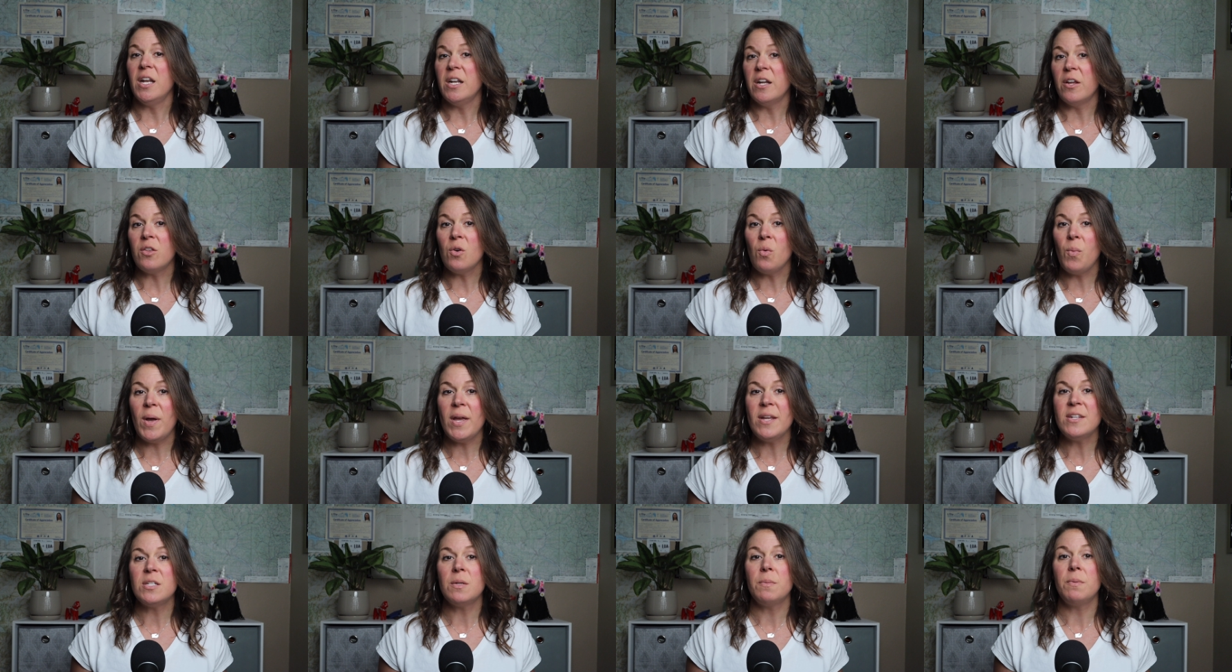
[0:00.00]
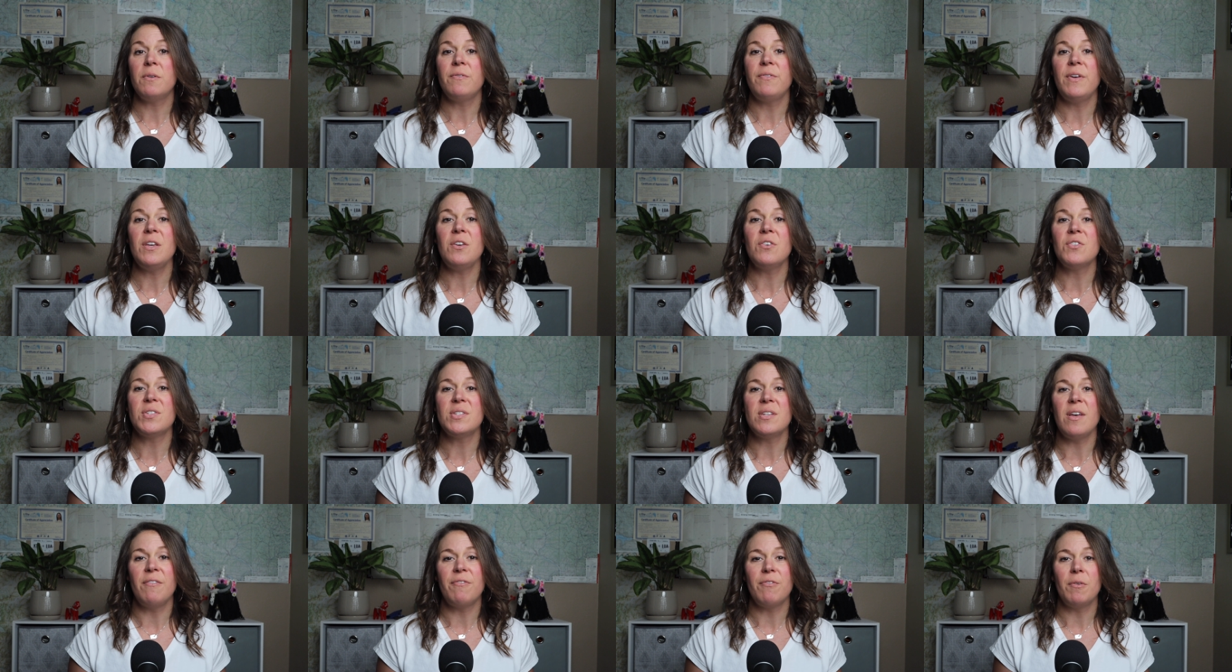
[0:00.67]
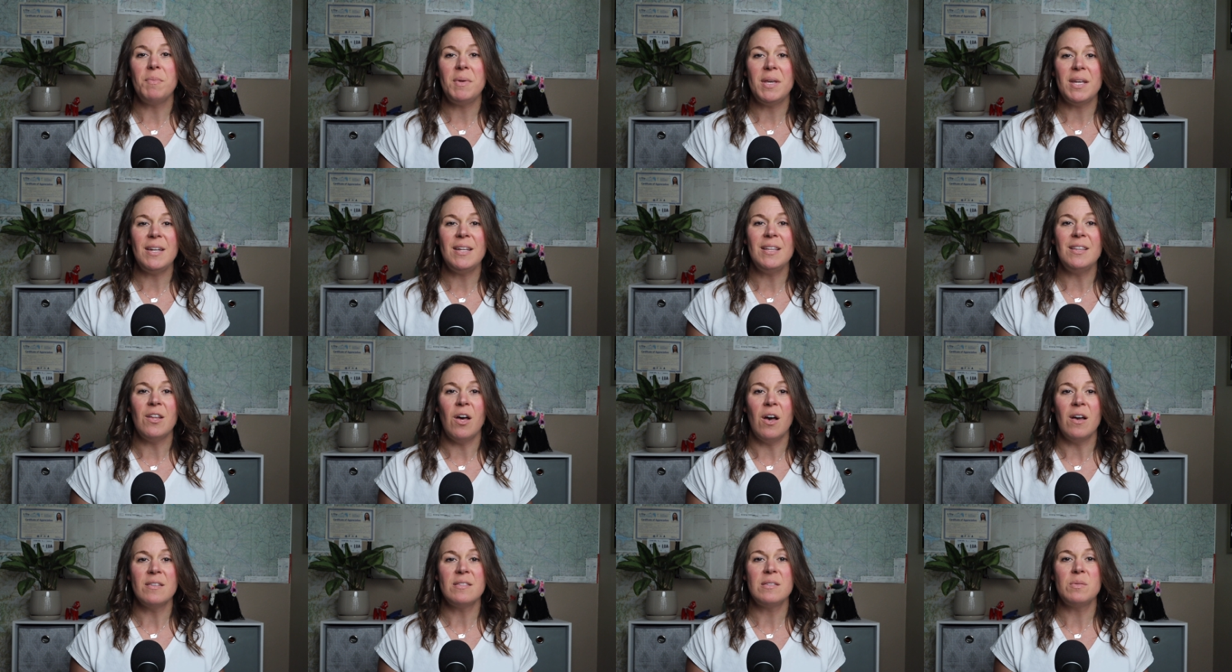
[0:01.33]
Another way to prevent yourself from getting
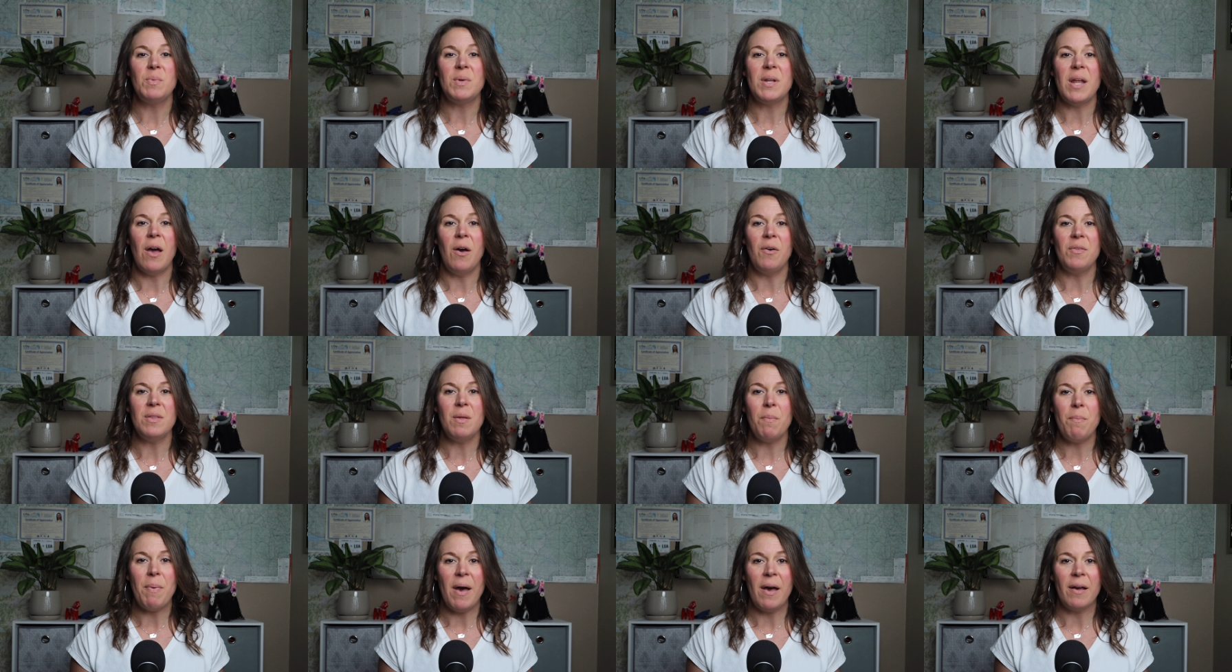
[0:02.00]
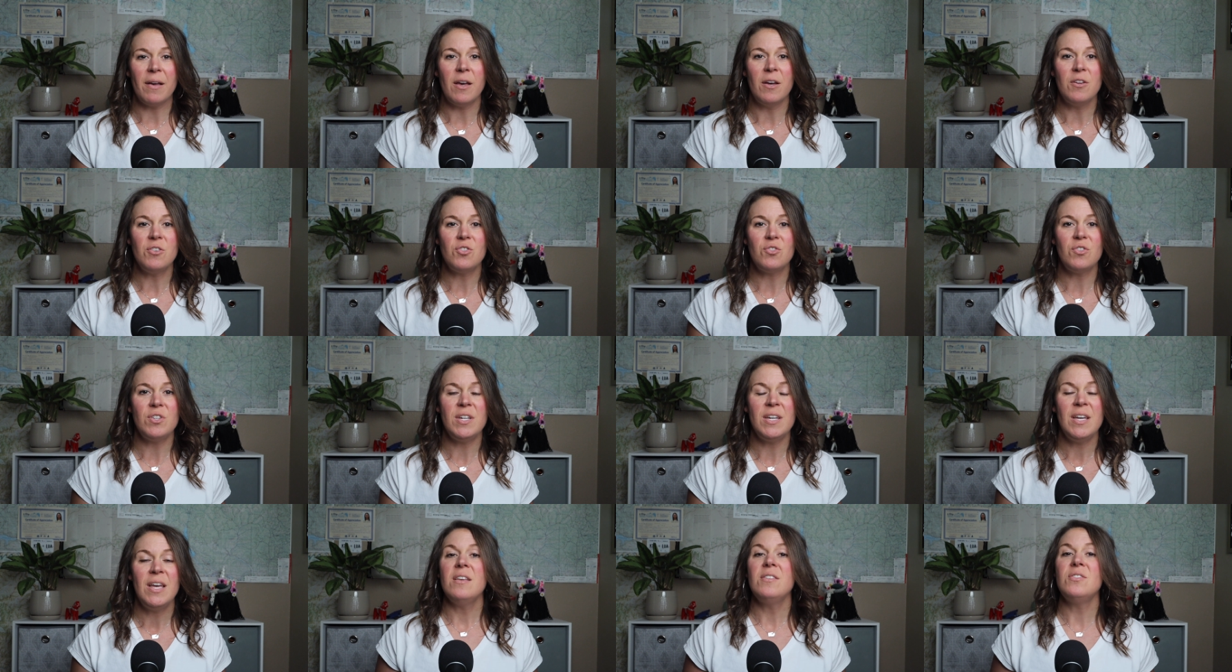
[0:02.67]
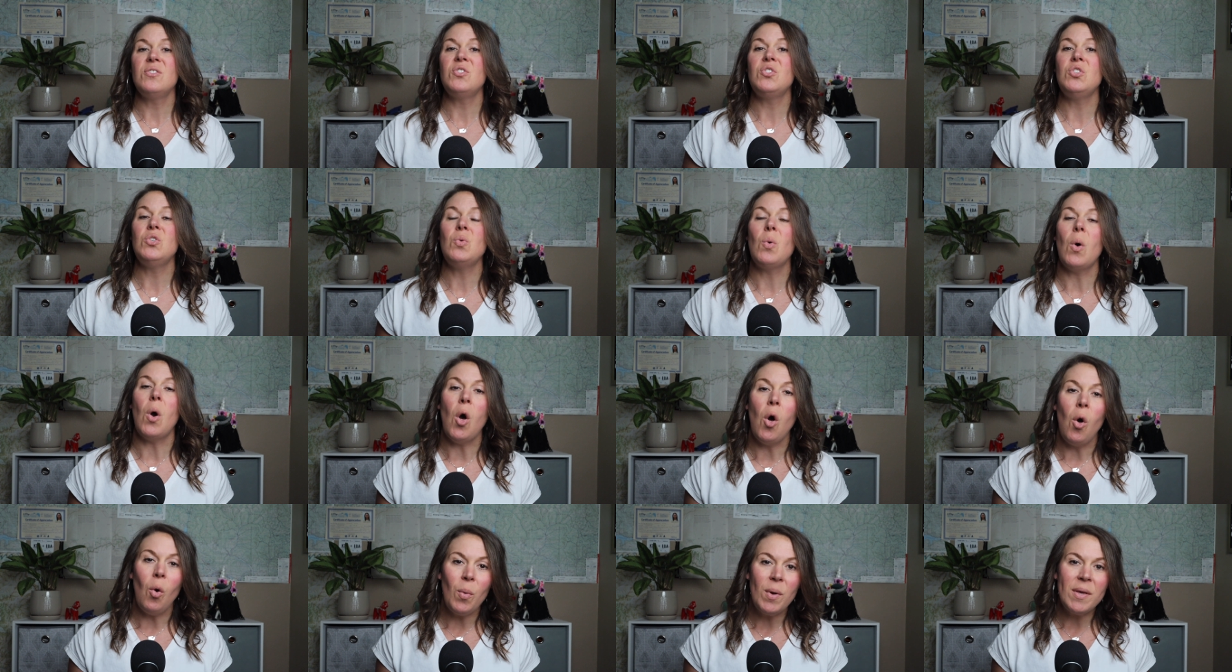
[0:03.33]
lost when out in the backcountry is to
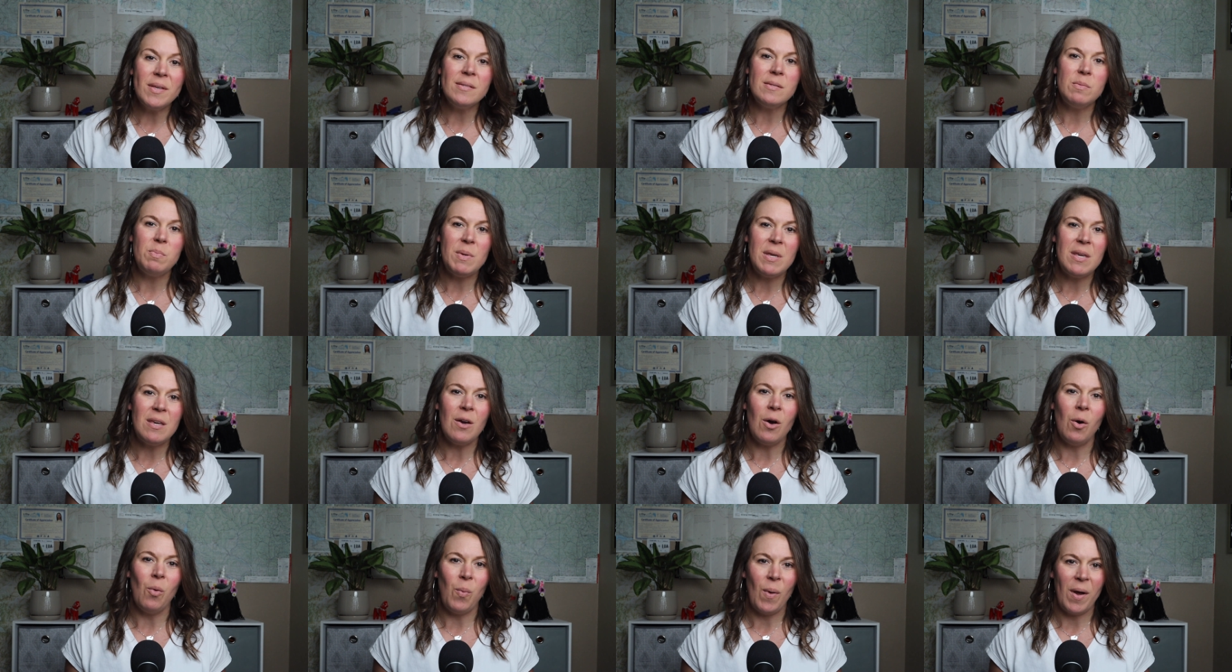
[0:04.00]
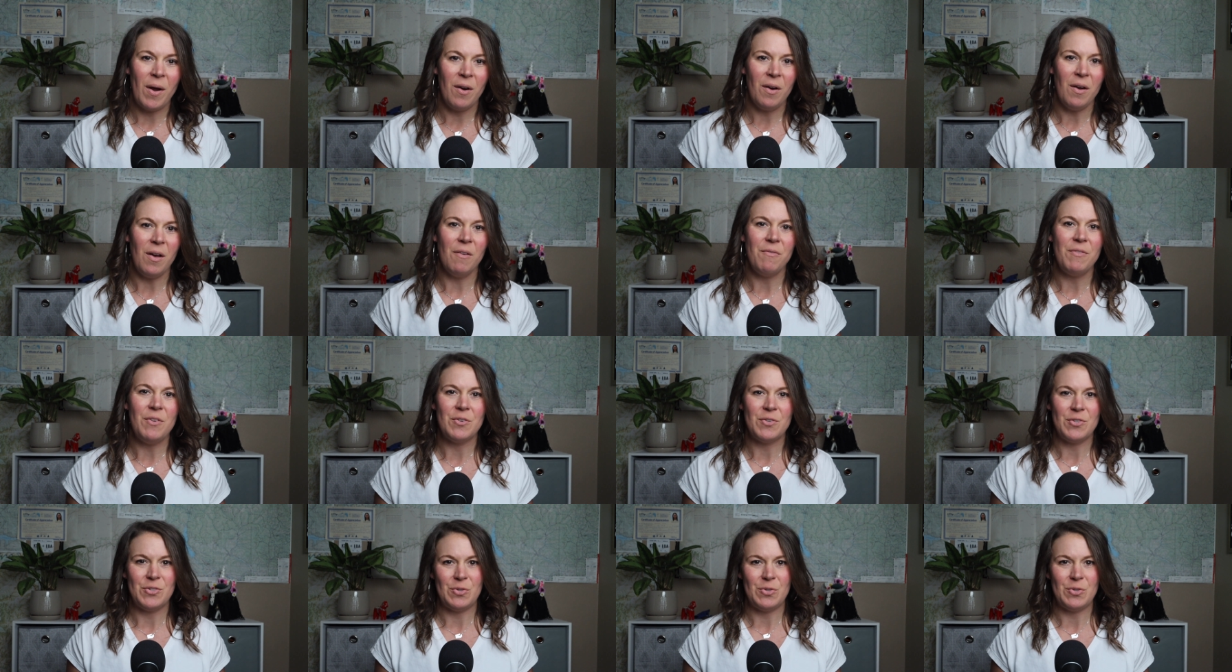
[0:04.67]
always be aware of your